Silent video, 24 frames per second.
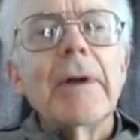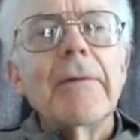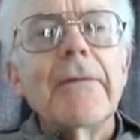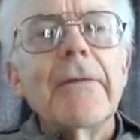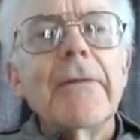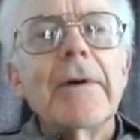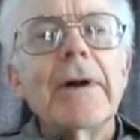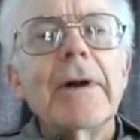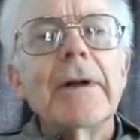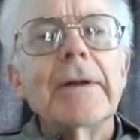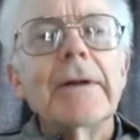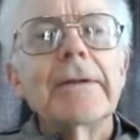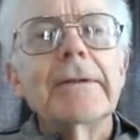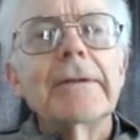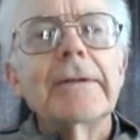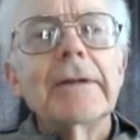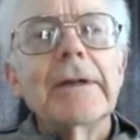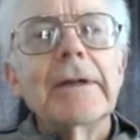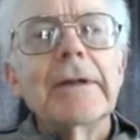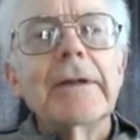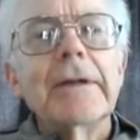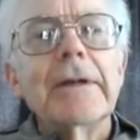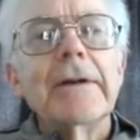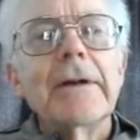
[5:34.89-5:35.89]
in France
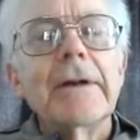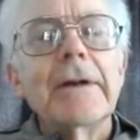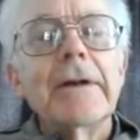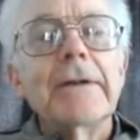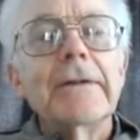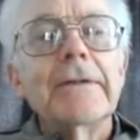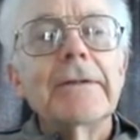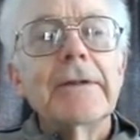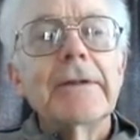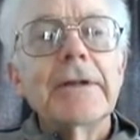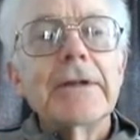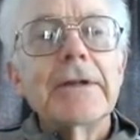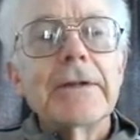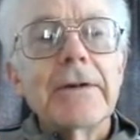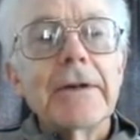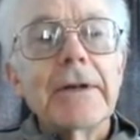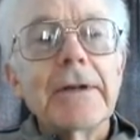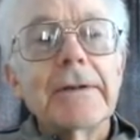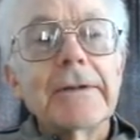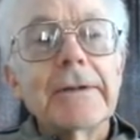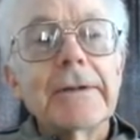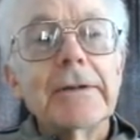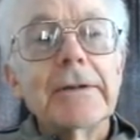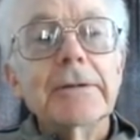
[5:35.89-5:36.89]
in the 19th century
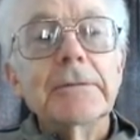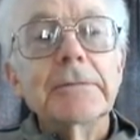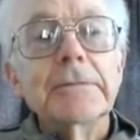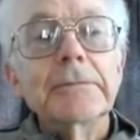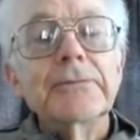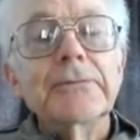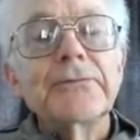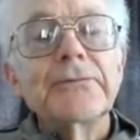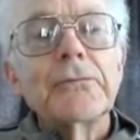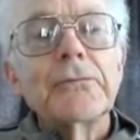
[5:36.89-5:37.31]
and still.